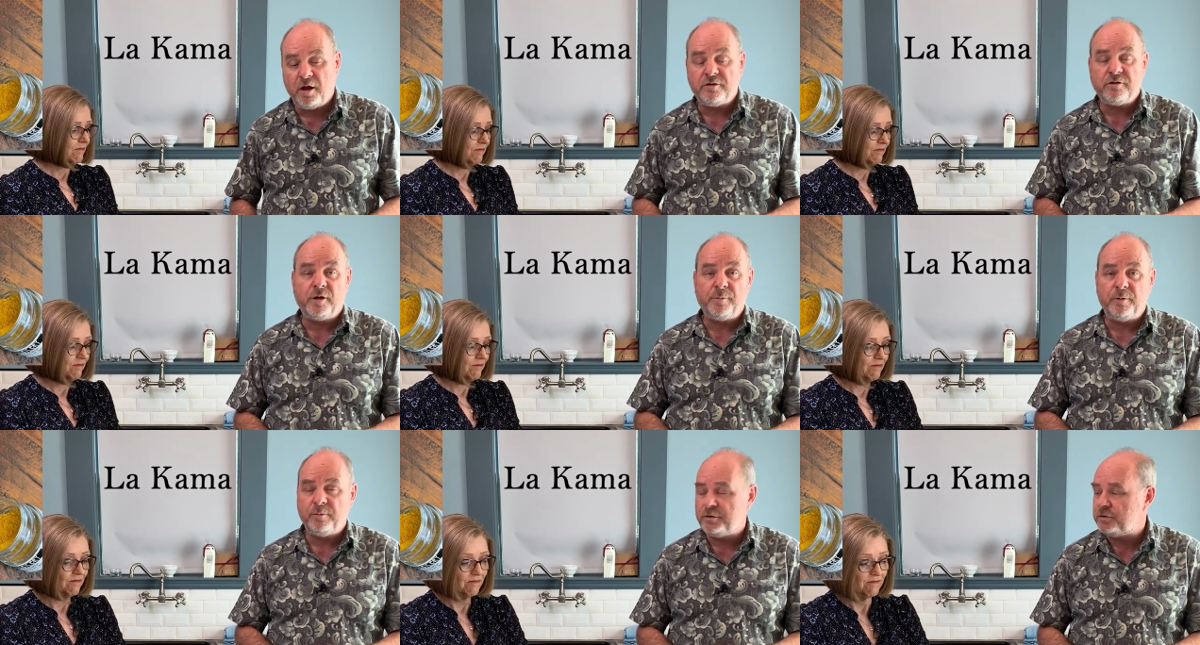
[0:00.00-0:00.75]

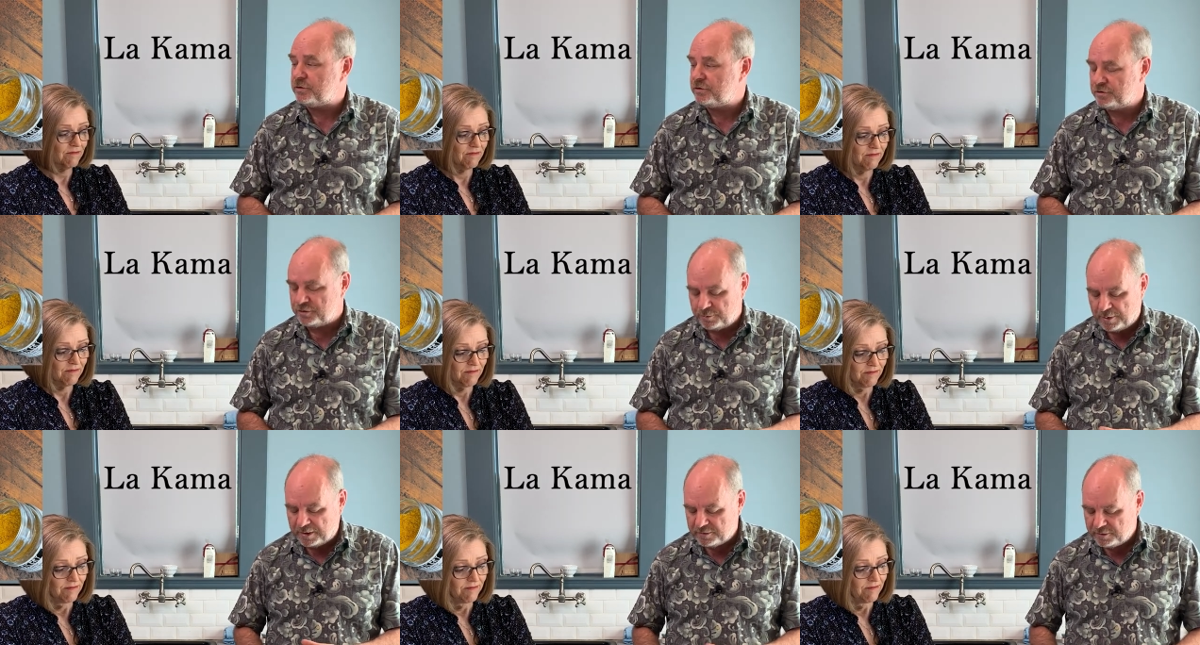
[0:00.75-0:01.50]
Speaker 1: cinnamon, which is
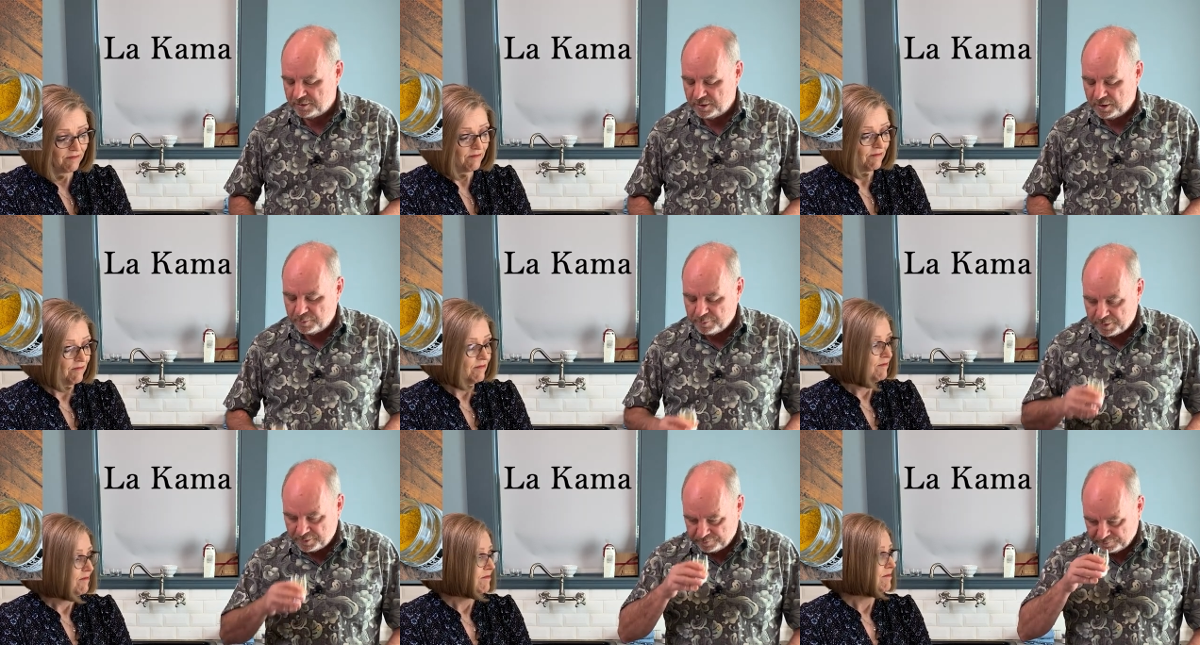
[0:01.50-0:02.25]
correct.
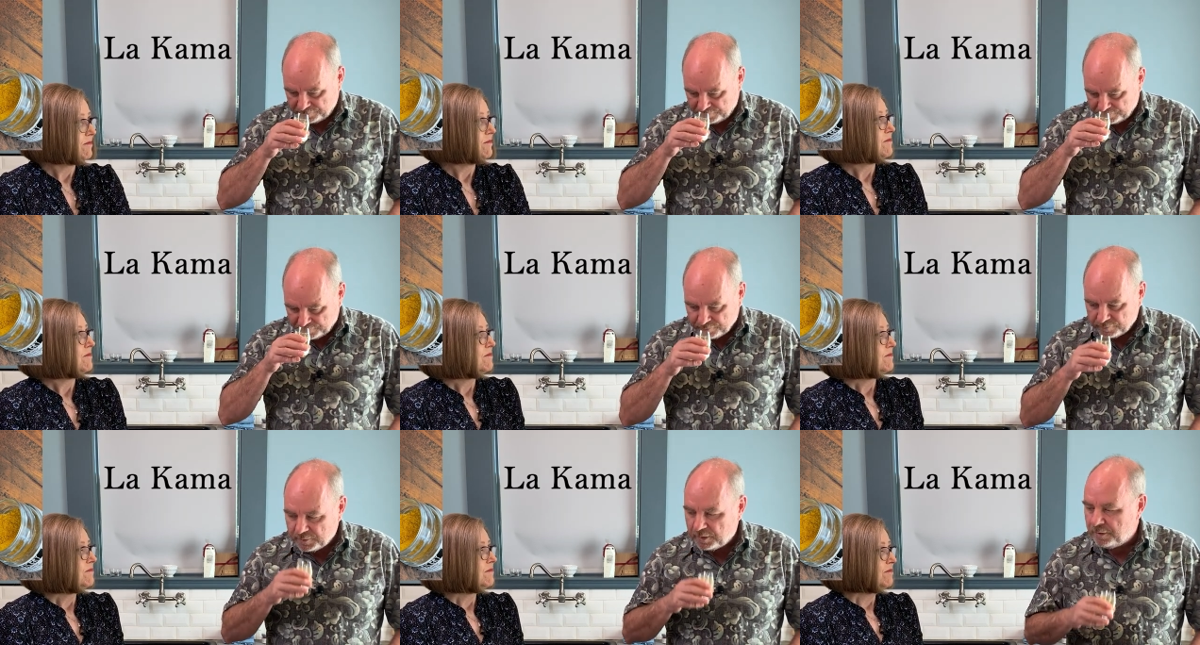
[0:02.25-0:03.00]
But
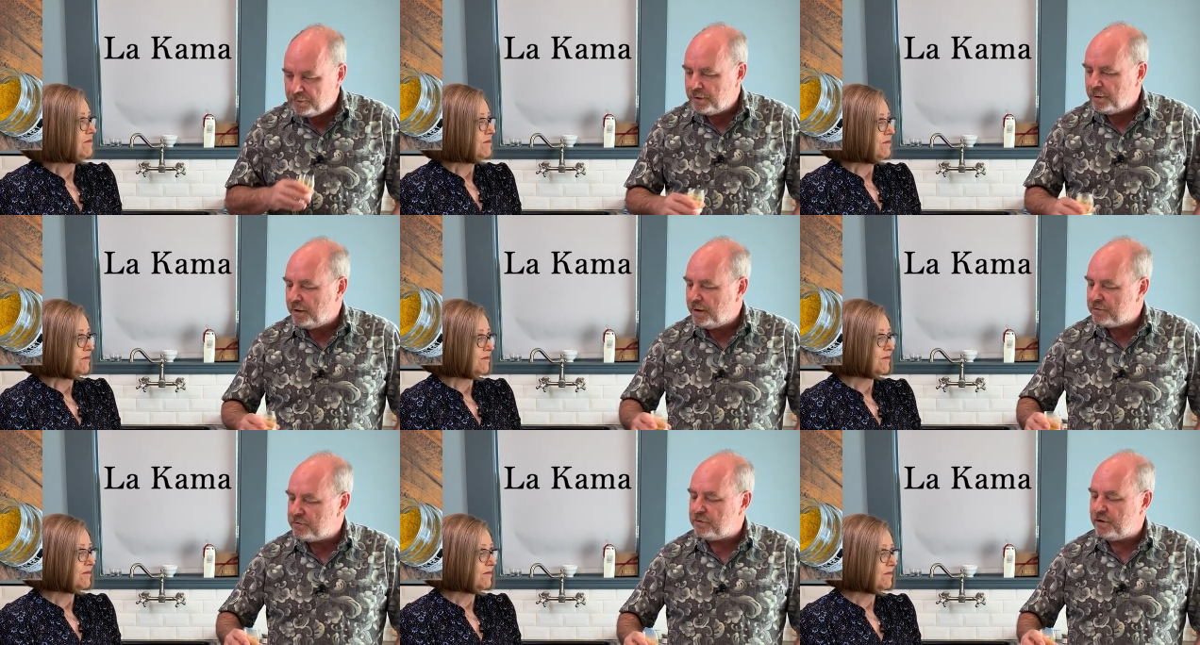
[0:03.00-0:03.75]
you know,
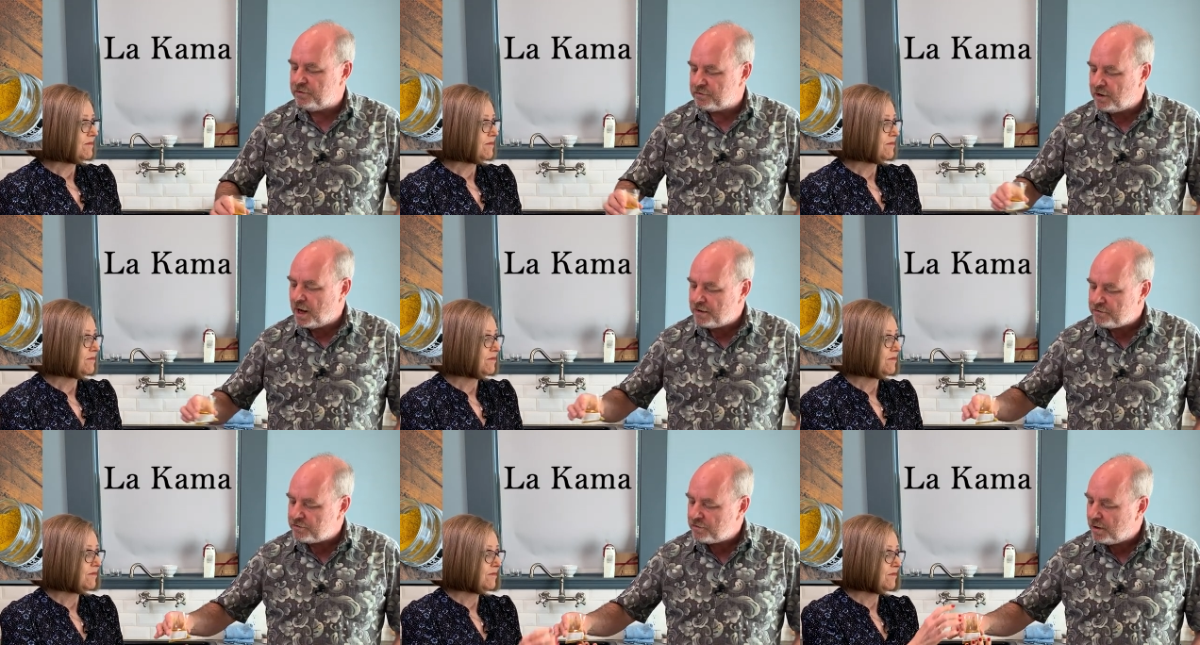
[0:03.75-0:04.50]
it's it's got
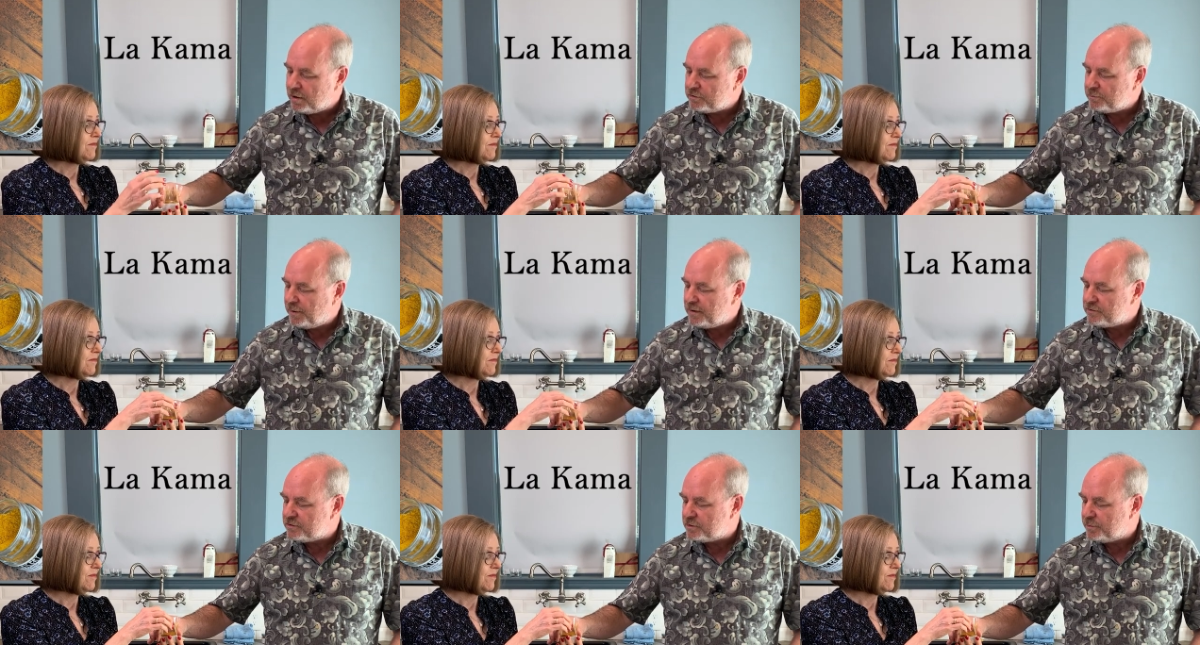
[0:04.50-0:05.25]
strong
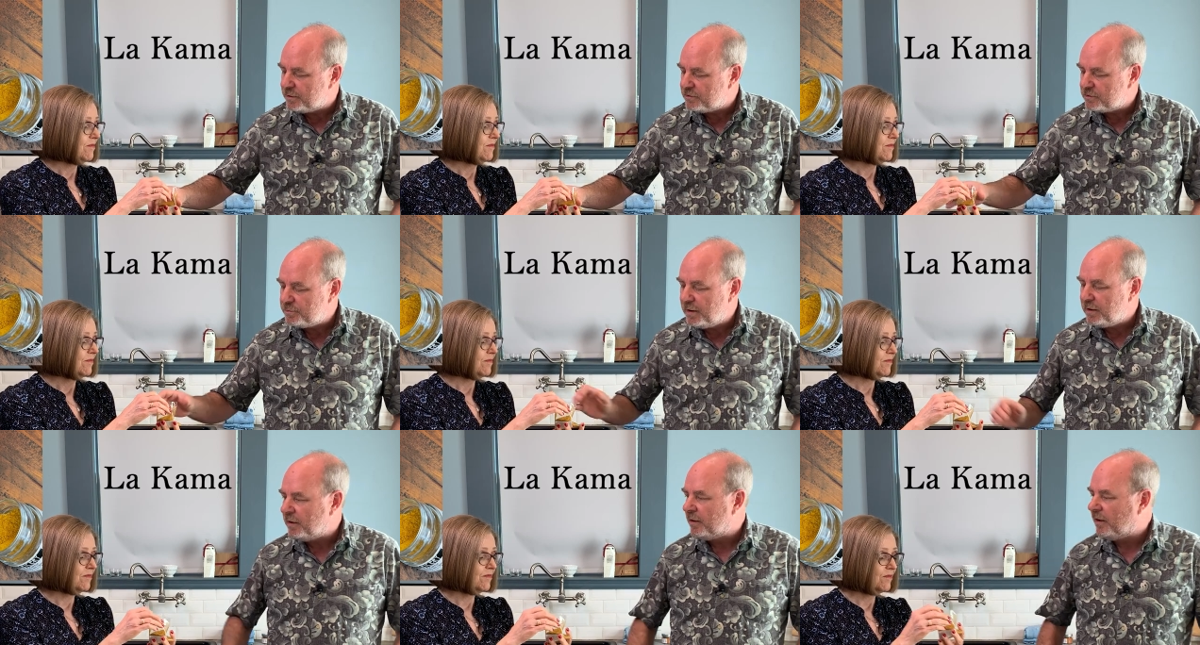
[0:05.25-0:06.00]
spices, but
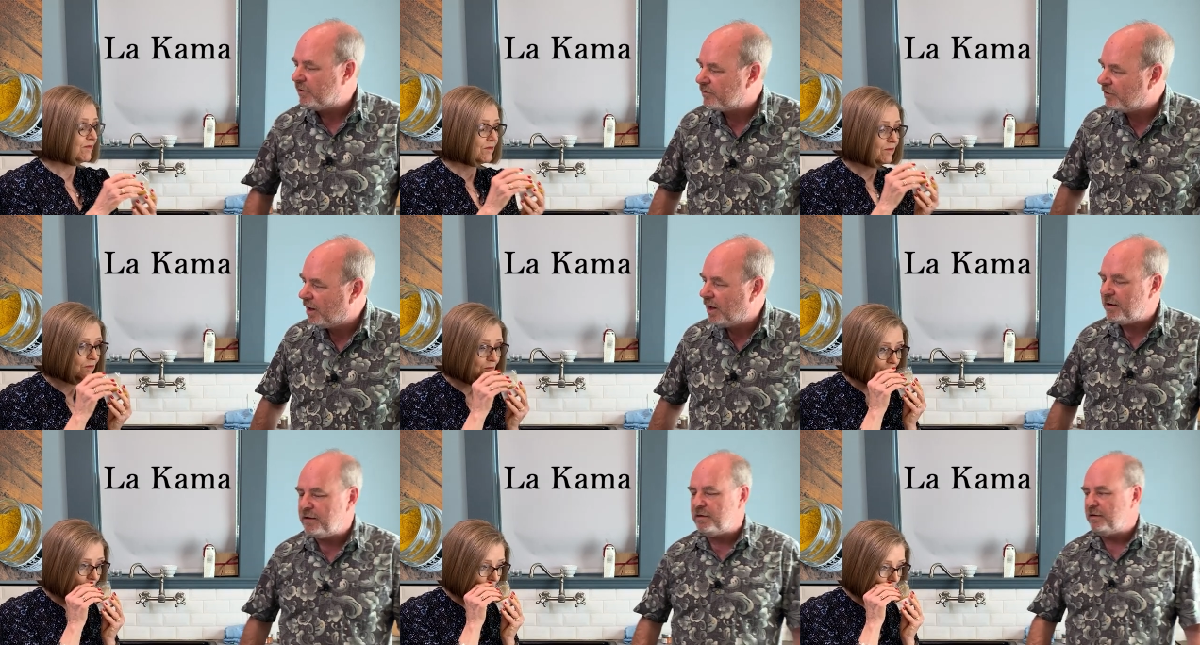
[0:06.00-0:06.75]
smell it. It's
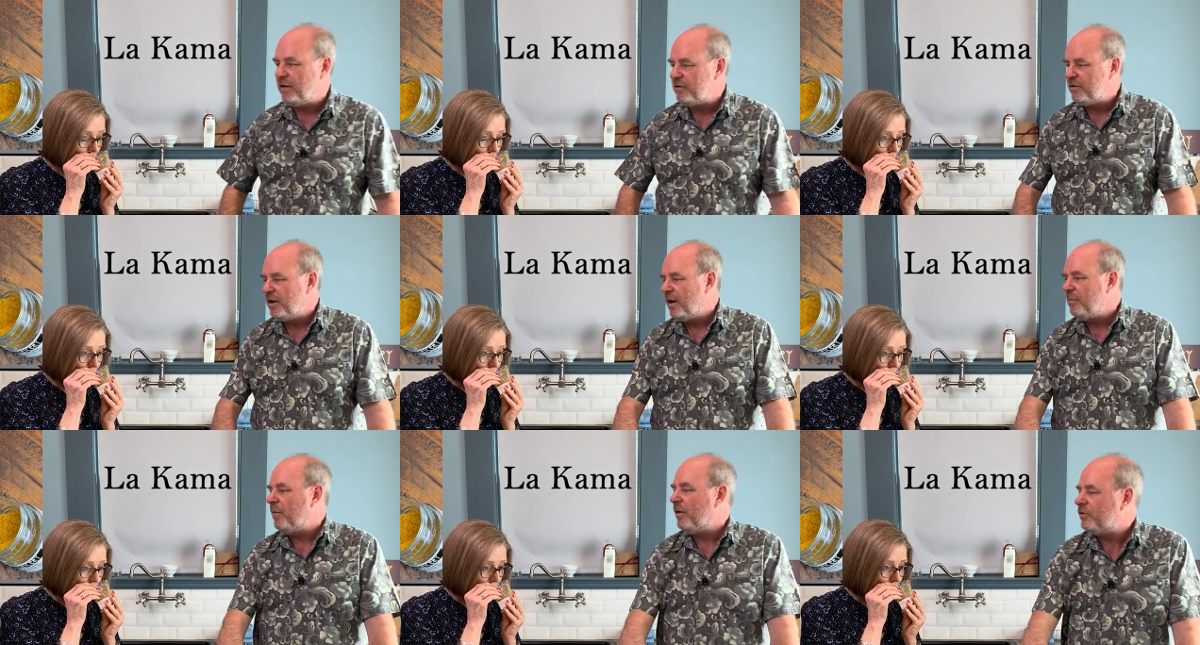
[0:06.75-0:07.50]
not it's
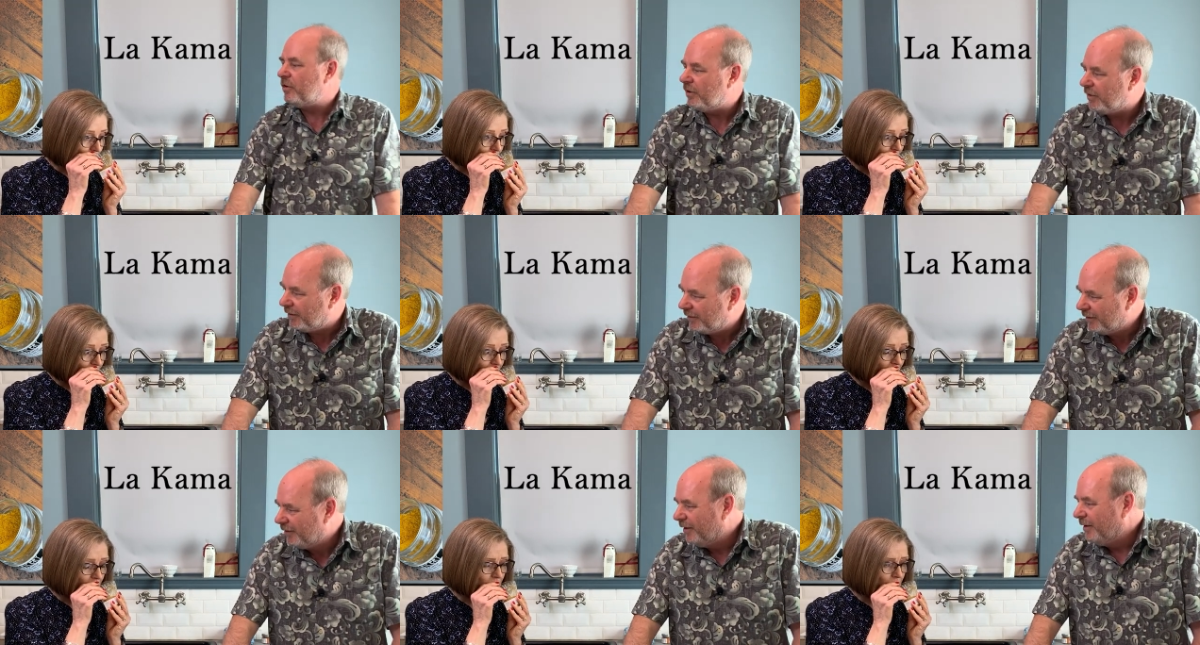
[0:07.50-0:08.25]
not muscular.
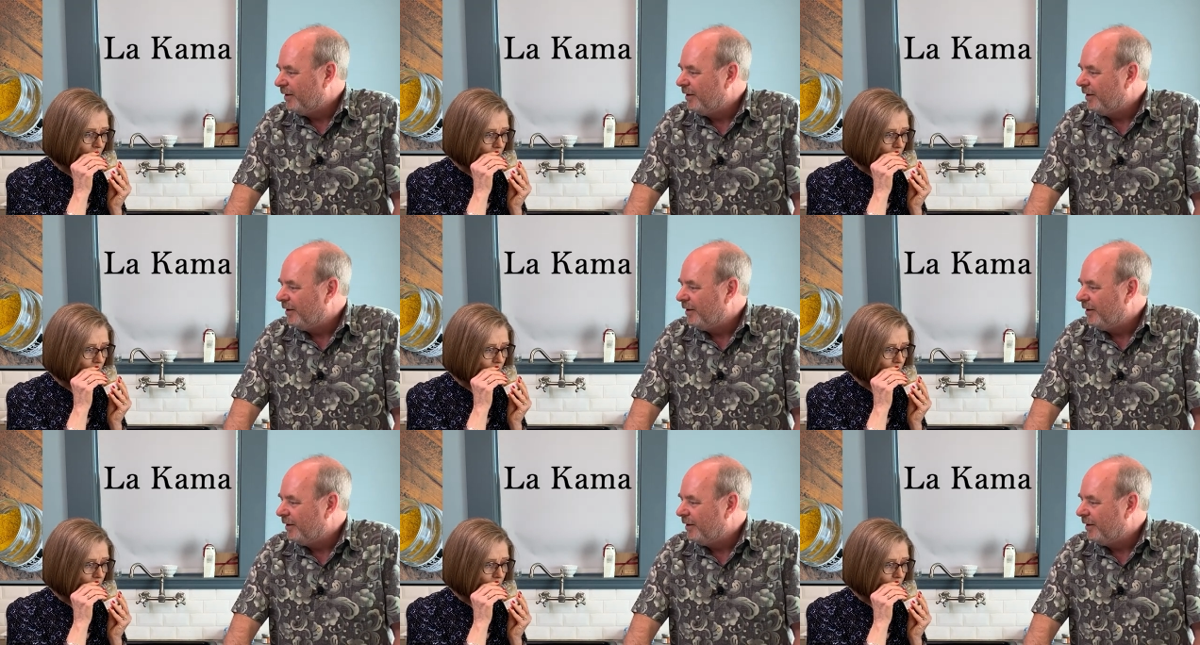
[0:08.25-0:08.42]
Oh.